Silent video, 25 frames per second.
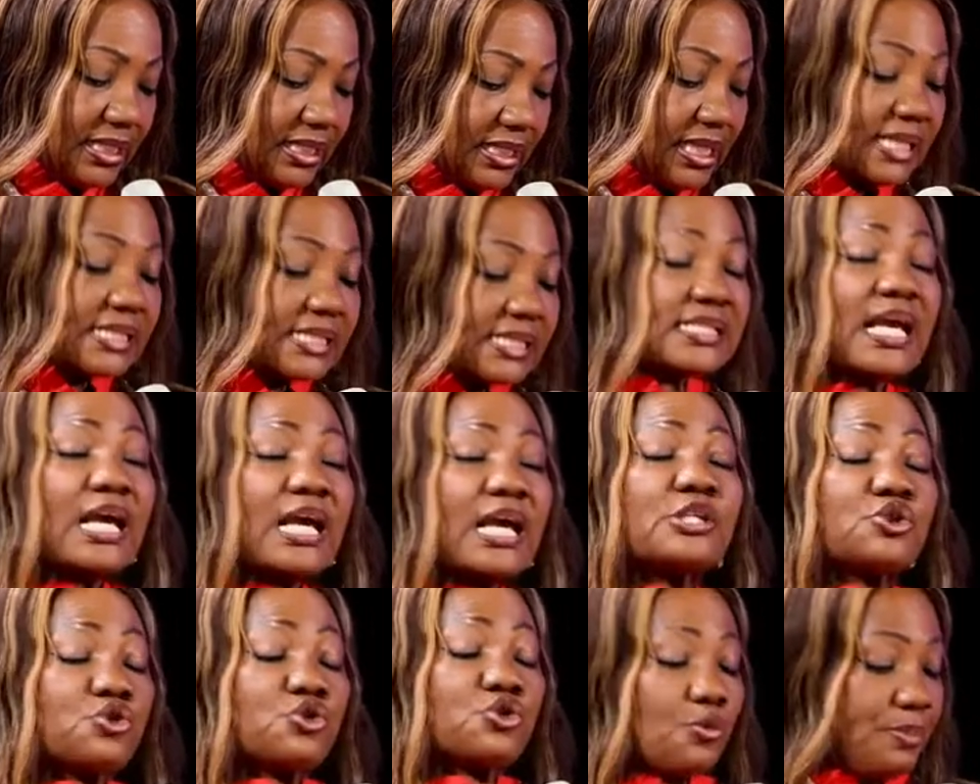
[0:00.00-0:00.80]
They
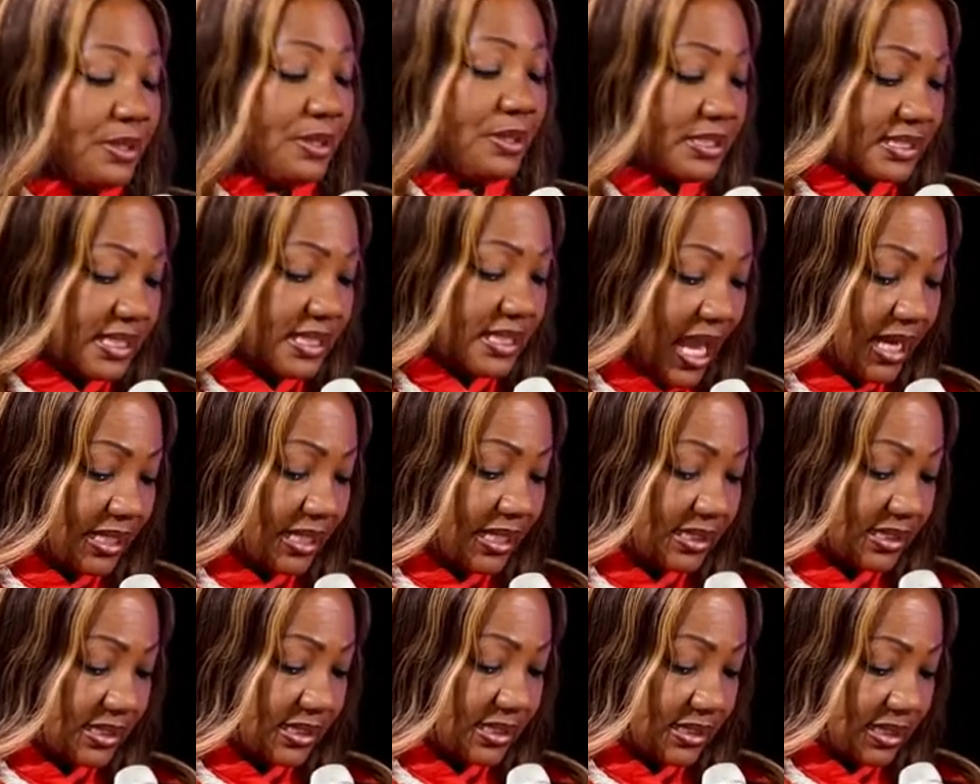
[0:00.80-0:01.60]
tend to be
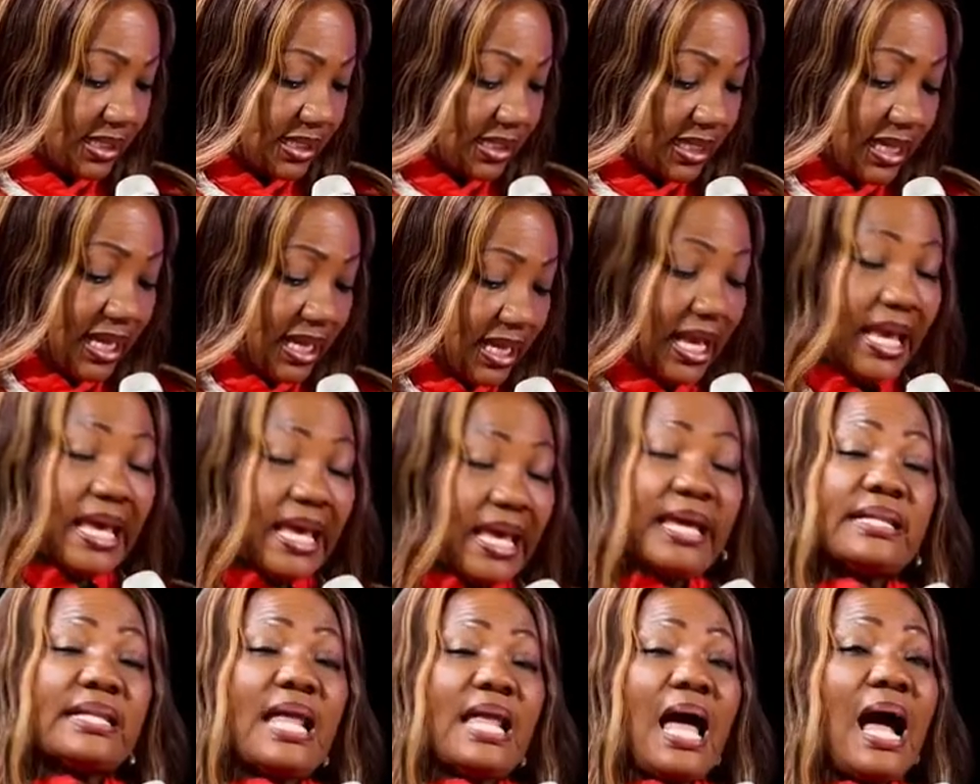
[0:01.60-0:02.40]
tax
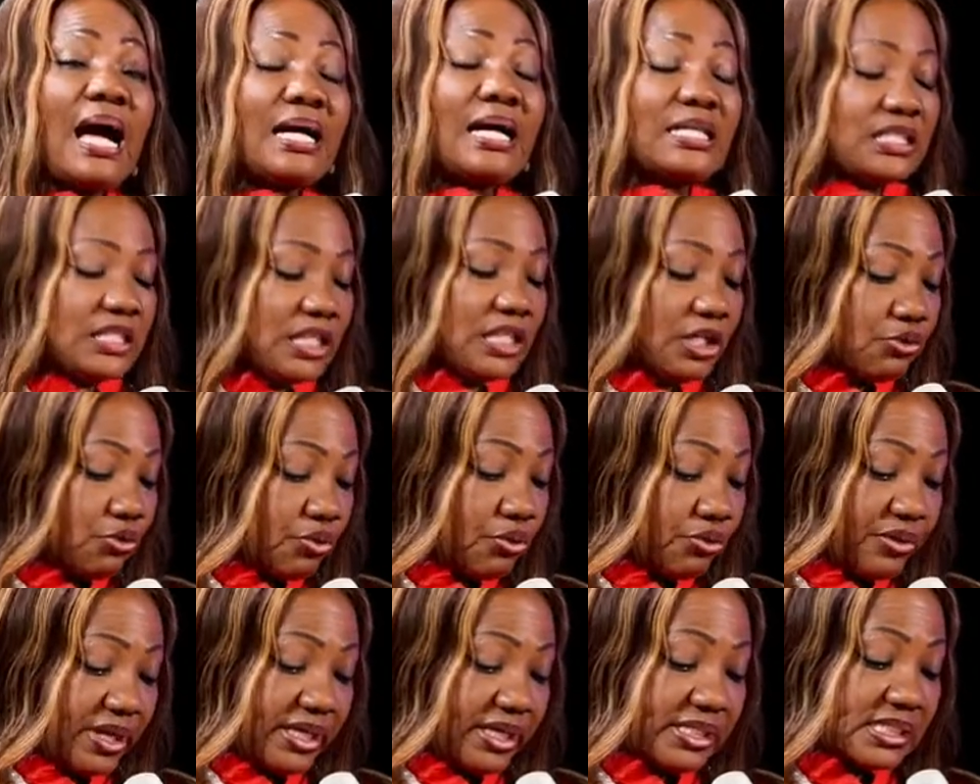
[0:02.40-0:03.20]
and
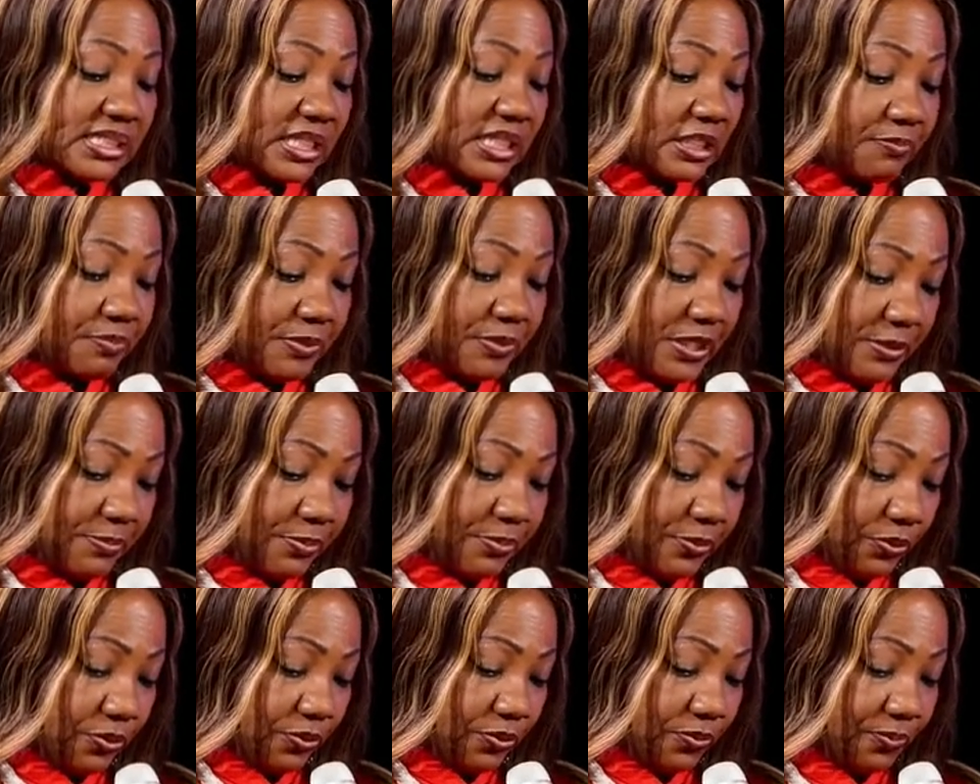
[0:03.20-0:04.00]
action oriented
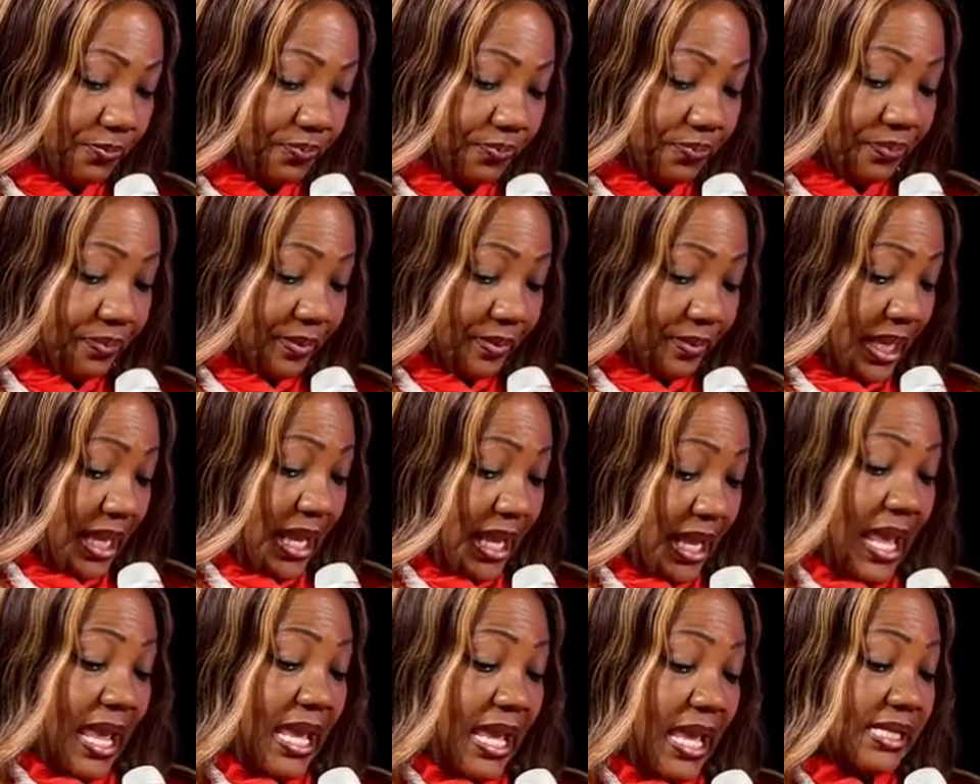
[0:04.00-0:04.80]
people
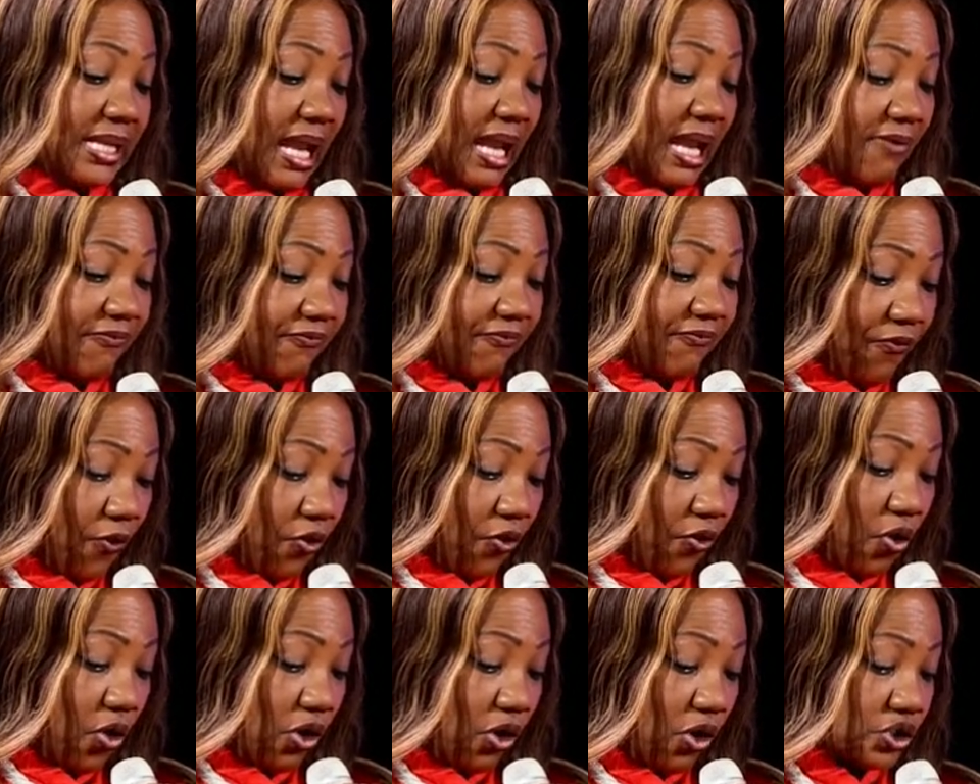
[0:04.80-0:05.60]
and are
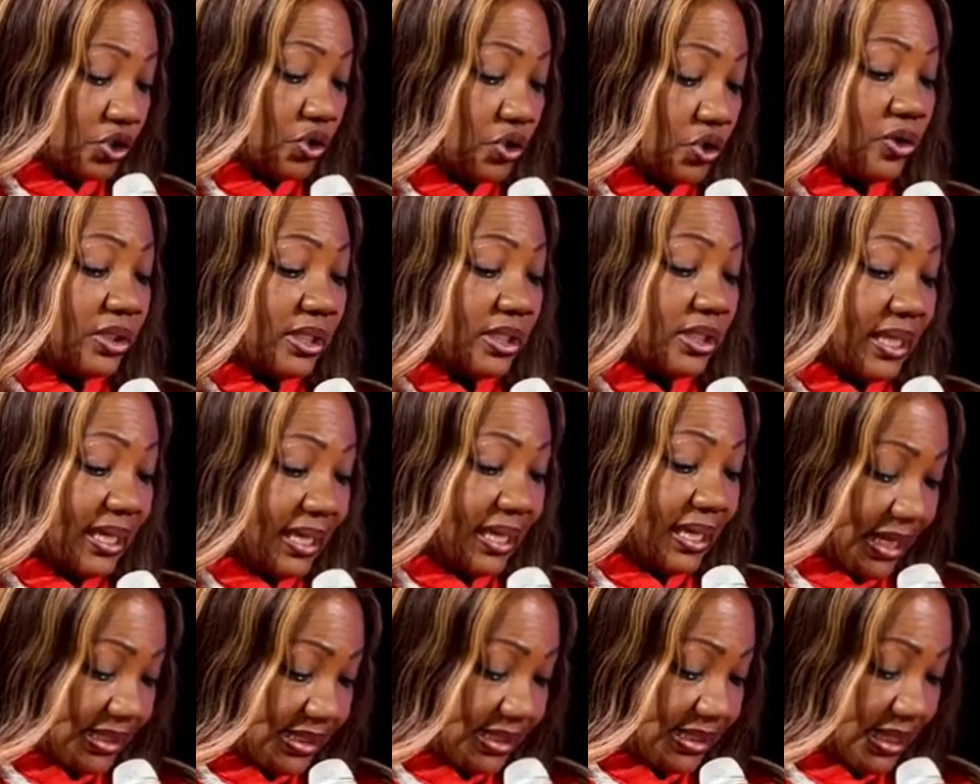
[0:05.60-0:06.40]
focused
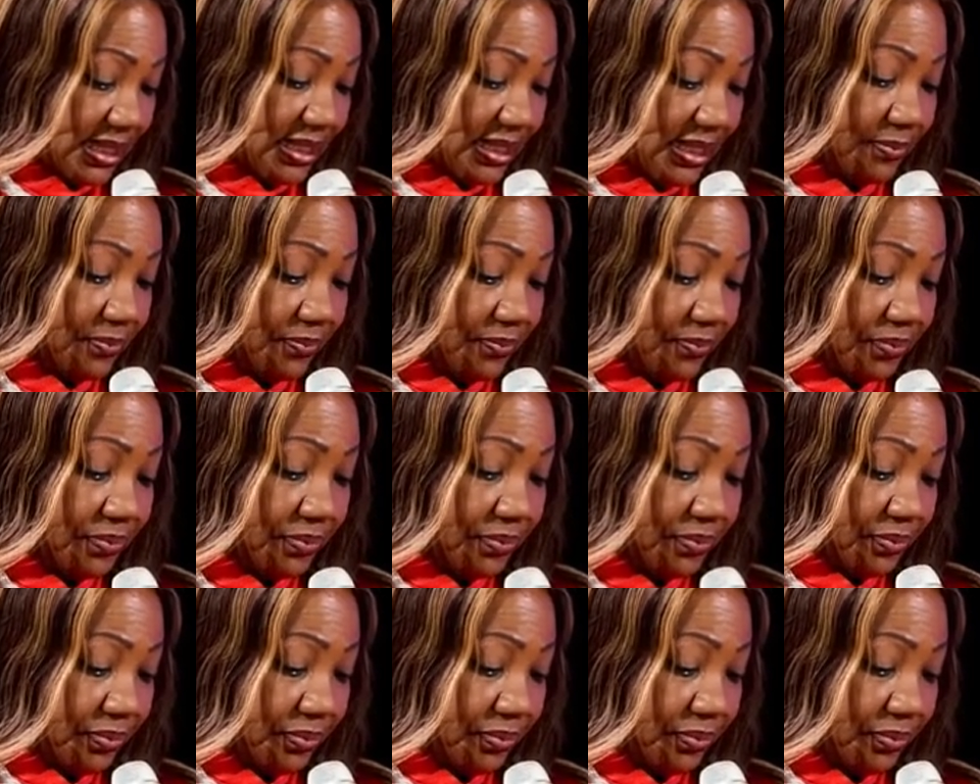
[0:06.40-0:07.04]
on getting